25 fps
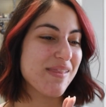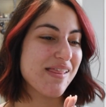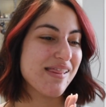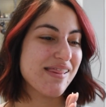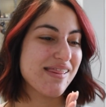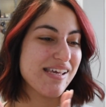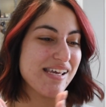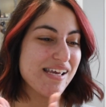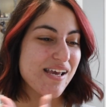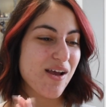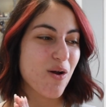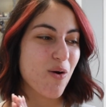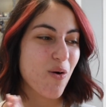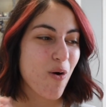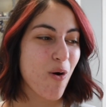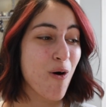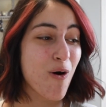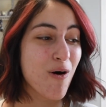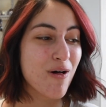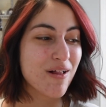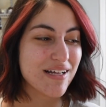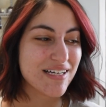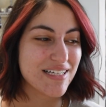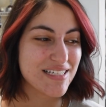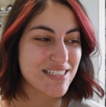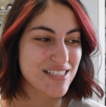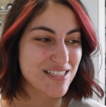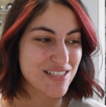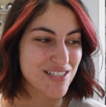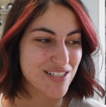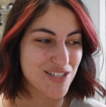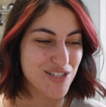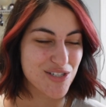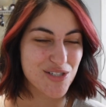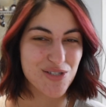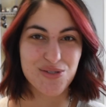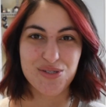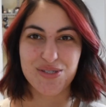The goal is to
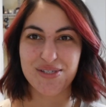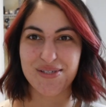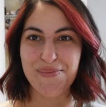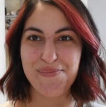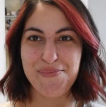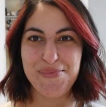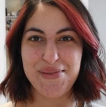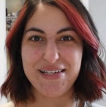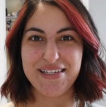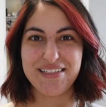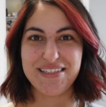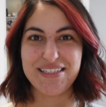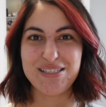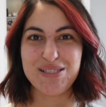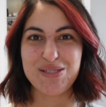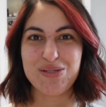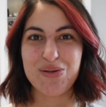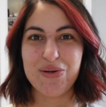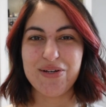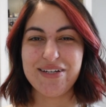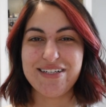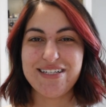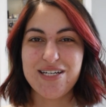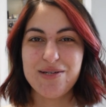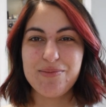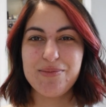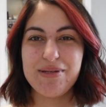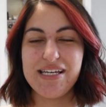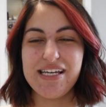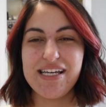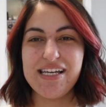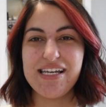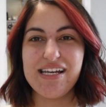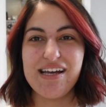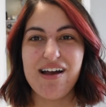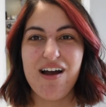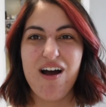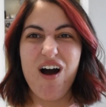do something that's going to
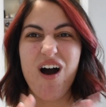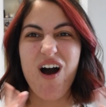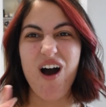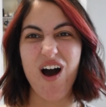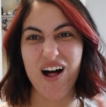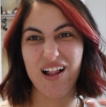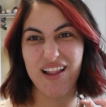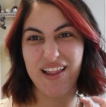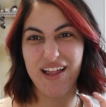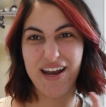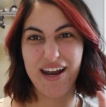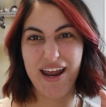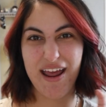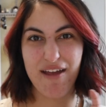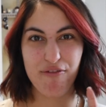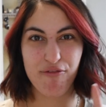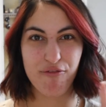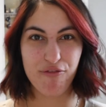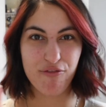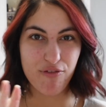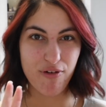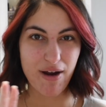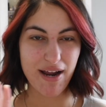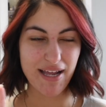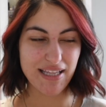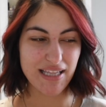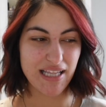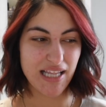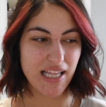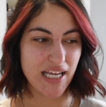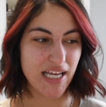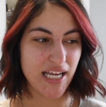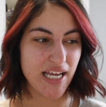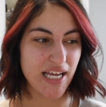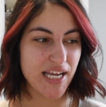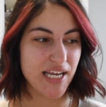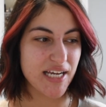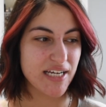be holiday
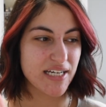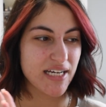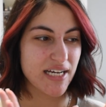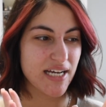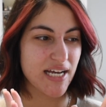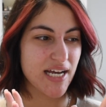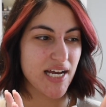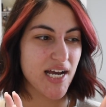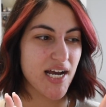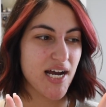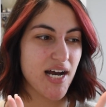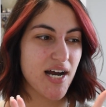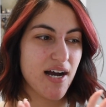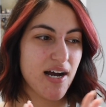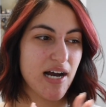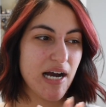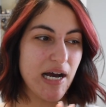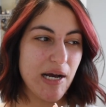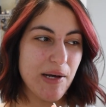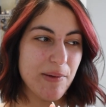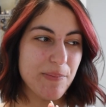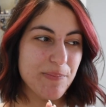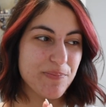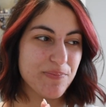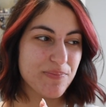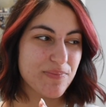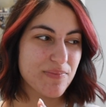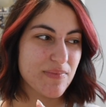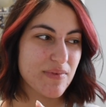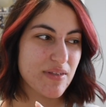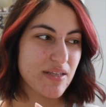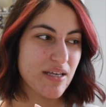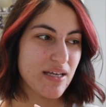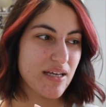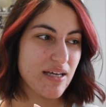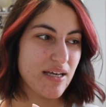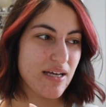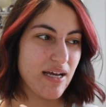friendly. I
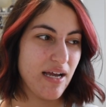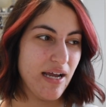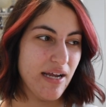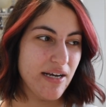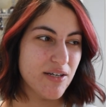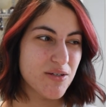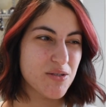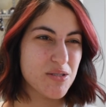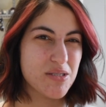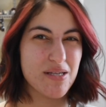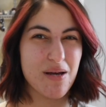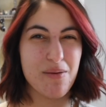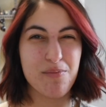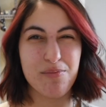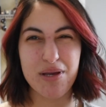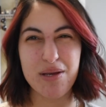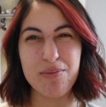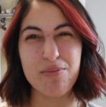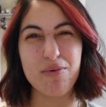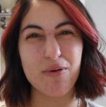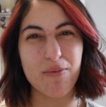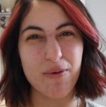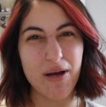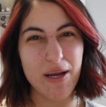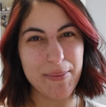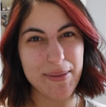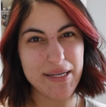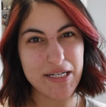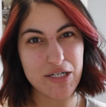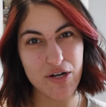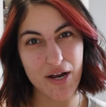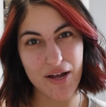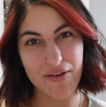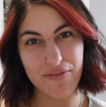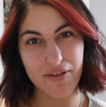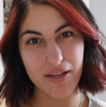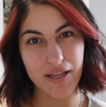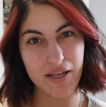know some people might be
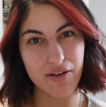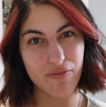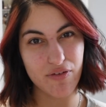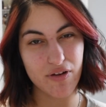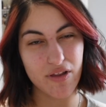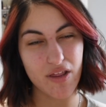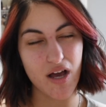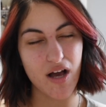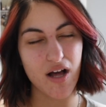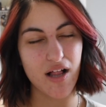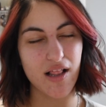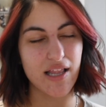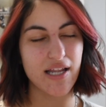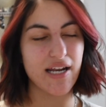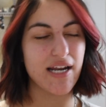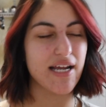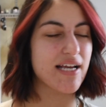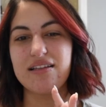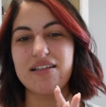traveling for the holiday.